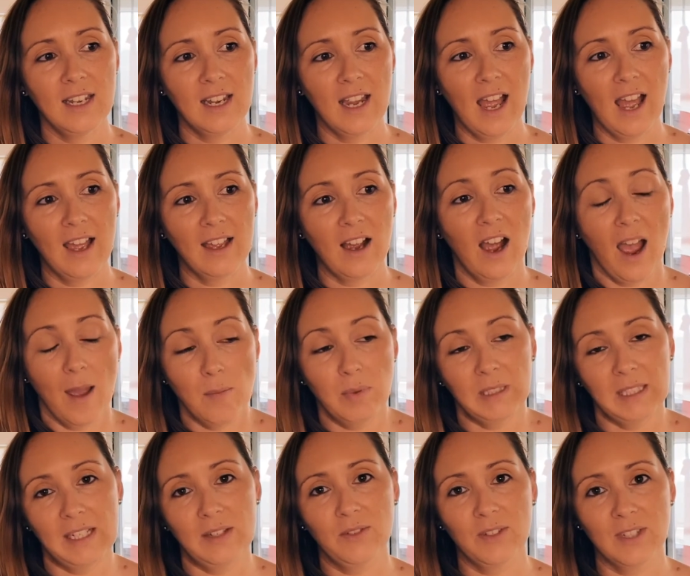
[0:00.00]
I
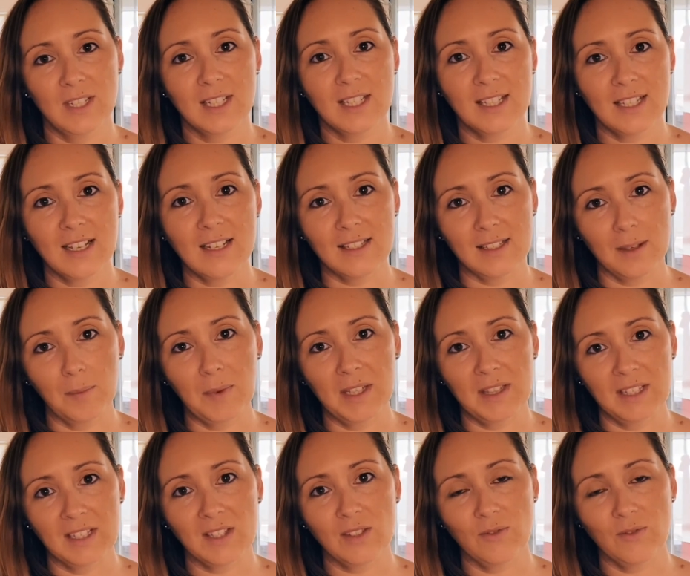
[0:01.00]
believe it's something
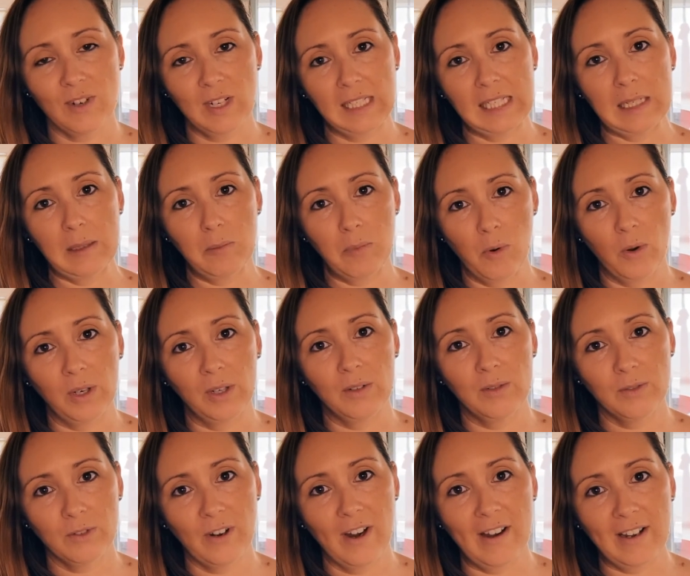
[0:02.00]
that's really important
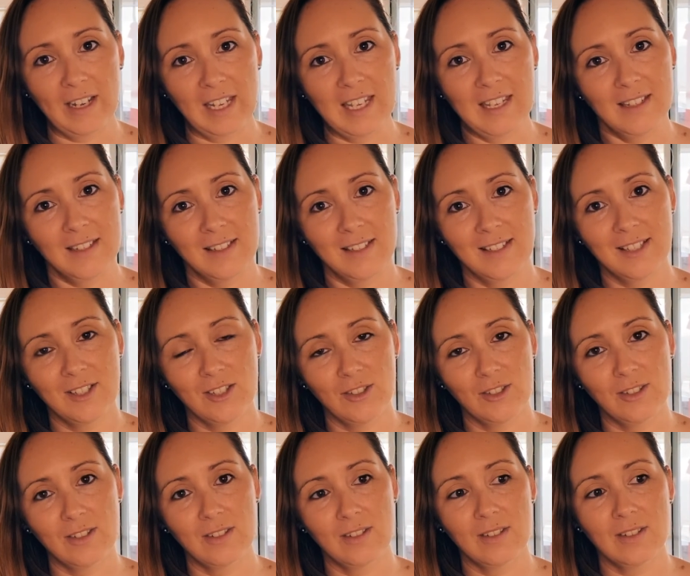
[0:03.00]
for our kids
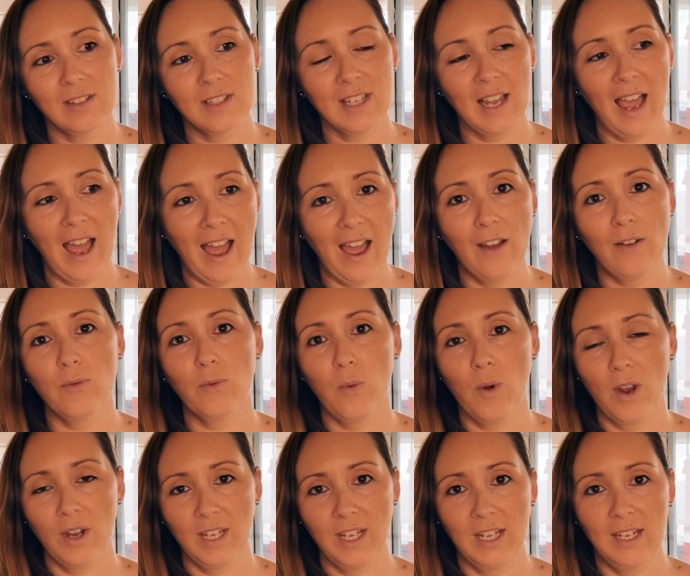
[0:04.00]
to have
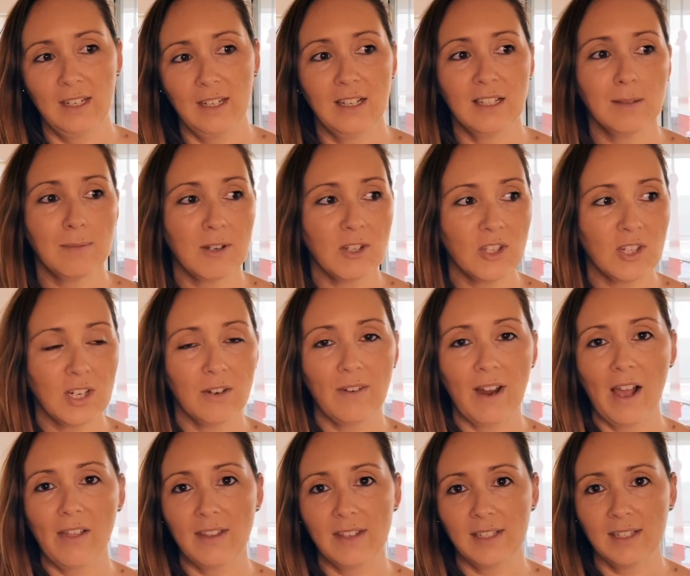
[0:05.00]
working, especially
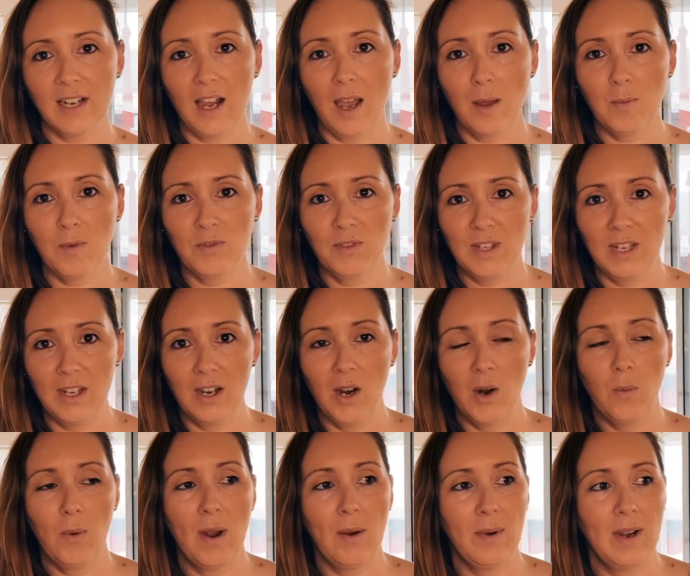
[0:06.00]
around this time of year
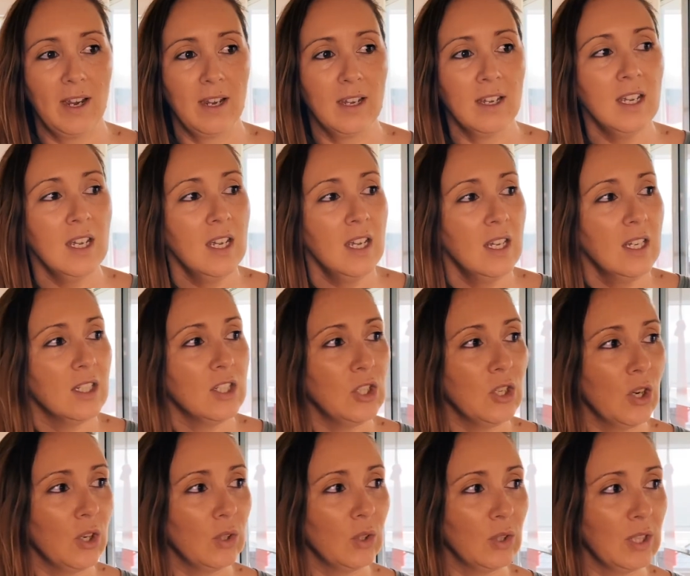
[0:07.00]
where we're, you
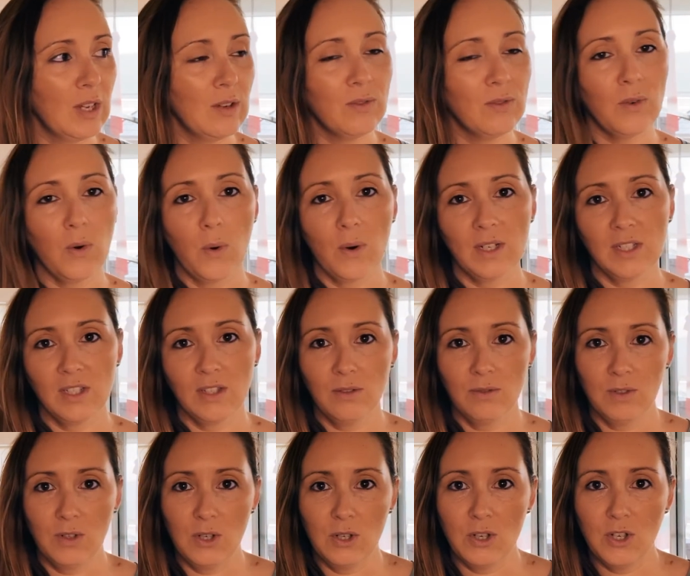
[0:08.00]
know, looking forward to the
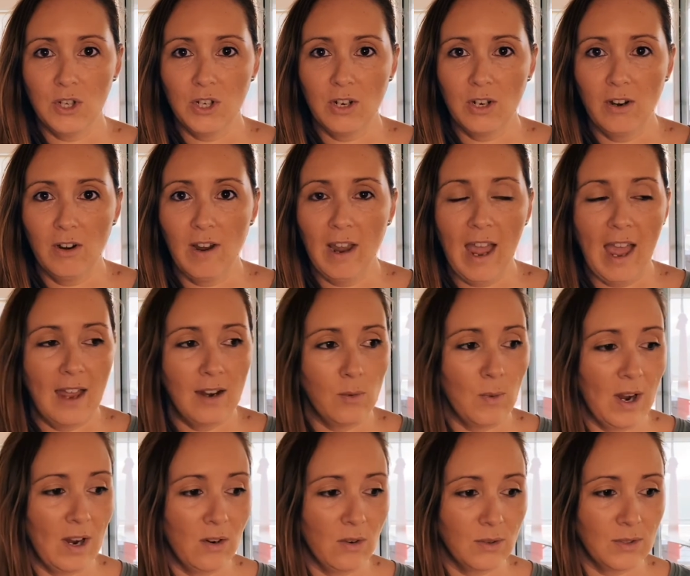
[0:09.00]
future, and
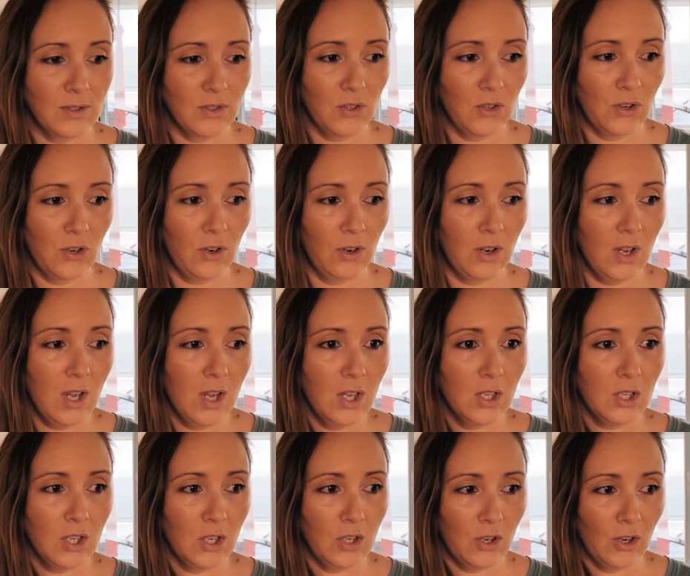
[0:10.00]
we're also,
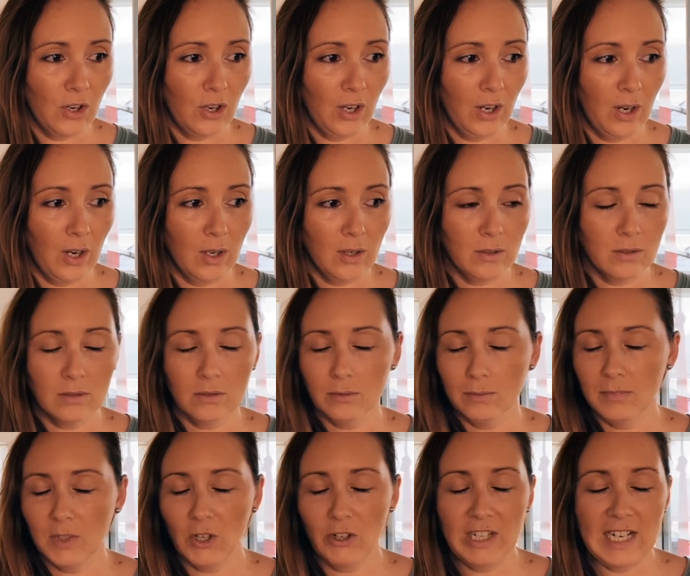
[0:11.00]
you know,
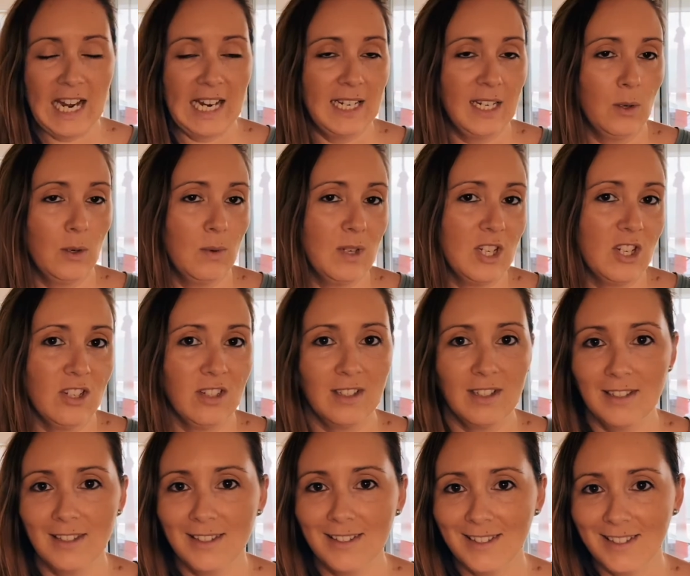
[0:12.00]
creating wish
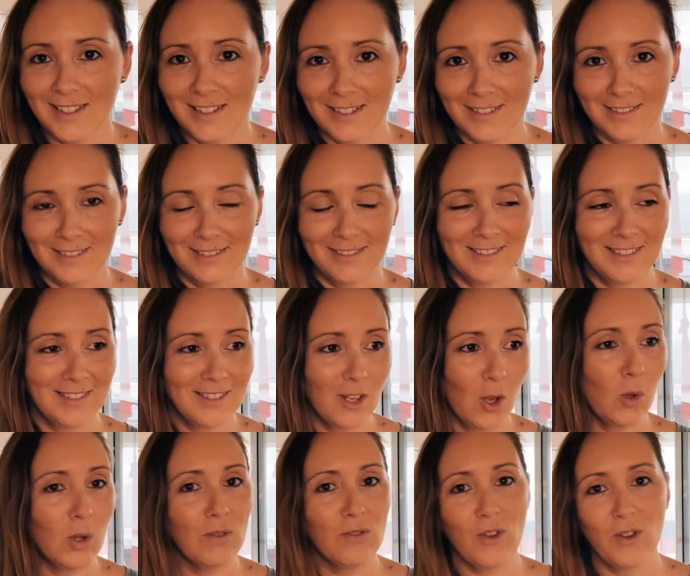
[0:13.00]
lists and
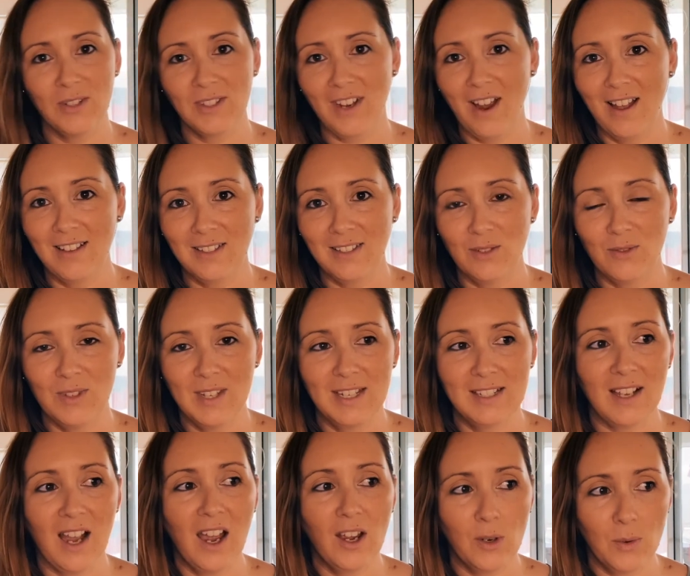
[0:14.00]
all of those kinds of
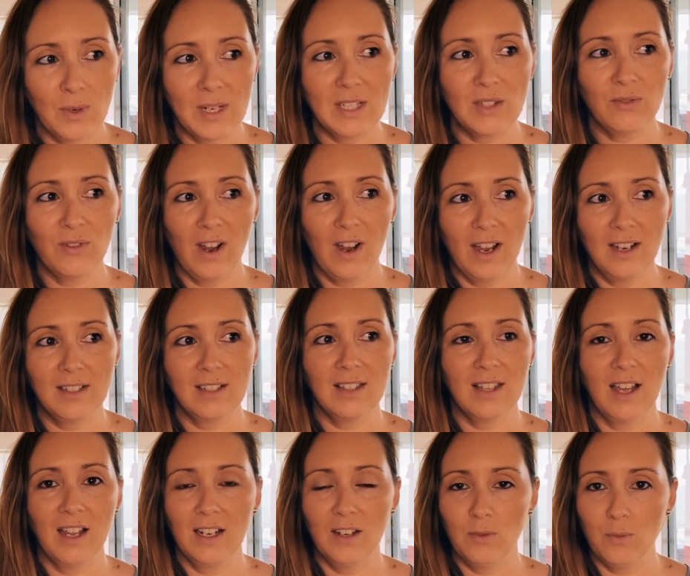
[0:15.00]
things. I always find
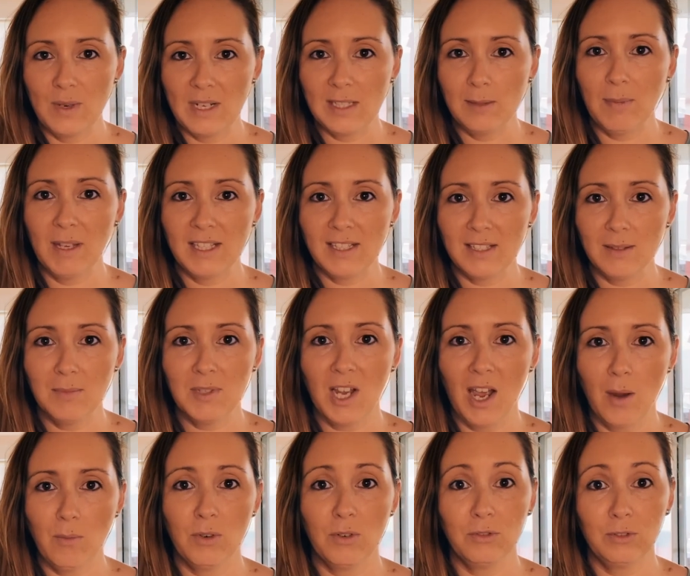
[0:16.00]
that if we spend some
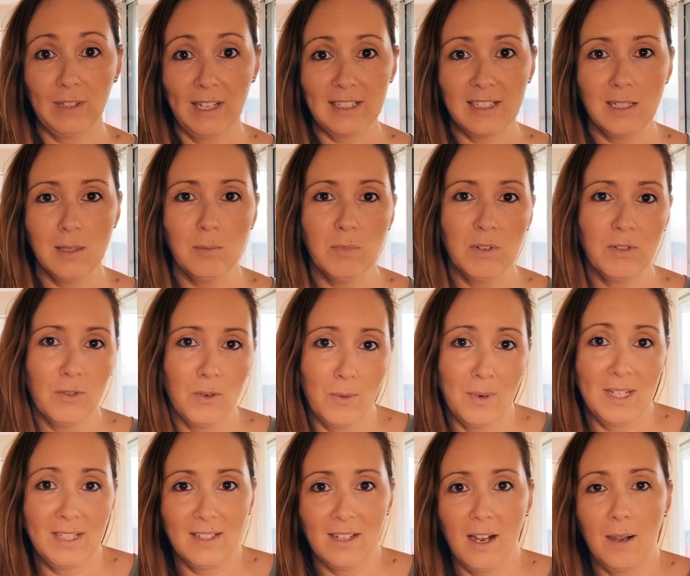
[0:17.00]
time reflecting before
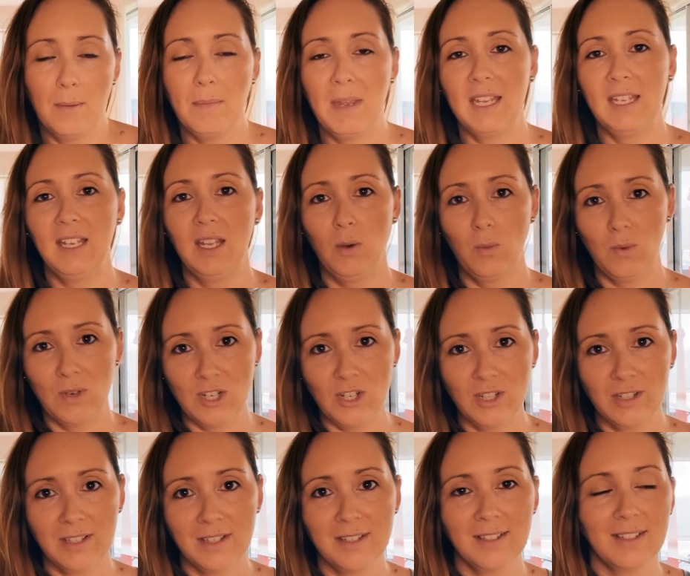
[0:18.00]
we start making wish
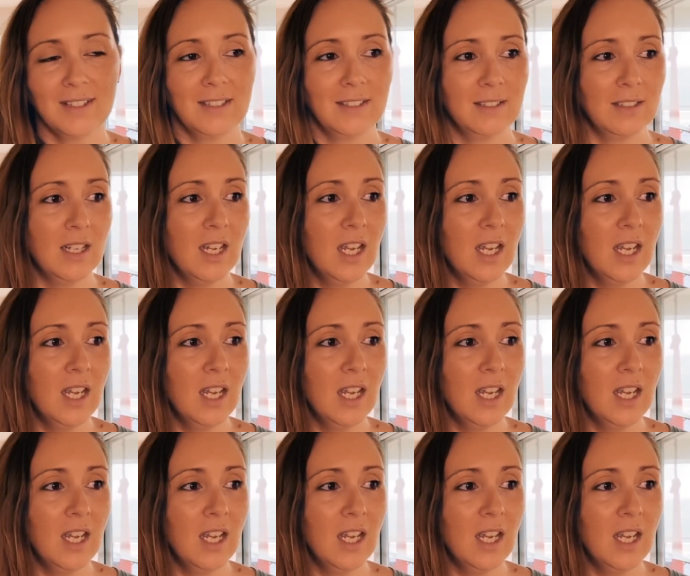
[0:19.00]
lists and,